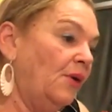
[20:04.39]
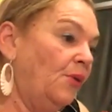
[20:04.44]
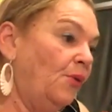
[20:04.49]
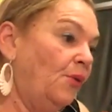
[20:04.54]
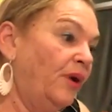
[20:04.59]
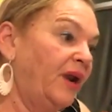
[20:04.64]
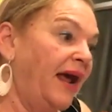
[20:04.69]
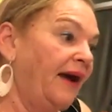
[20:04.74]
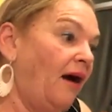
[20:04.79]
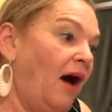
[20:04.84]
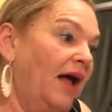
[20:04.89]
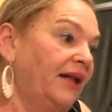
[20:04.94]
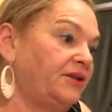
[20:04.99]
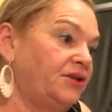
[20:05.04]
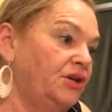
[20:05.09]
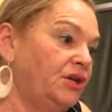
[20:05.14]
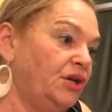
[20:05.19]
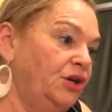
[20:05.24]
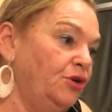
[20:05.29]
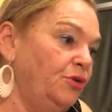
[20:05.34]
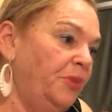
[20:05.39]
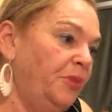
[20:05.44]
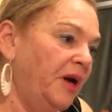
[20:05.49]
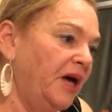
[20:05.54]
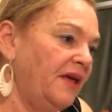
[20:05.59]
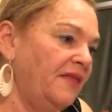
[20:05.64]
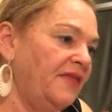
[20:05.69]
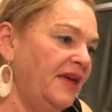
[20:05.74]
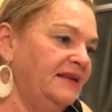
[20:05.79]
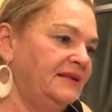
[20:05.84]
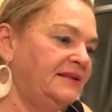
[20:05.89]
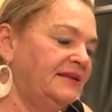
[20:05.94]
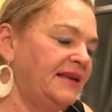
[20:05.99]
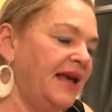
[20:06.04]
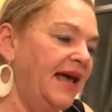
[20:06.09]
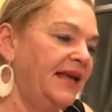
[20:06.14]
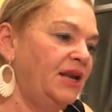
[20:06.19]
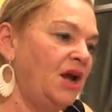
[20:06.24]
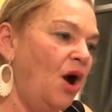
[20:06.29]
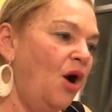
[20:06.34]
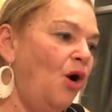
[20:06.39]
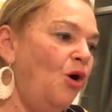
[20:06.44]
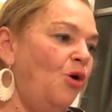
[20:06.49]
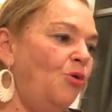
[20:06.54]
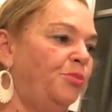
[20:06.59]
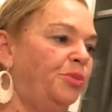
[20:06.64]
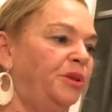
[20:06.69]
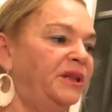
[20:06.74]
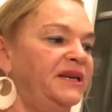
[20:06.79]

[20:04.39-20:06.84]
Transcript: when I got to Cuba, they said, oh,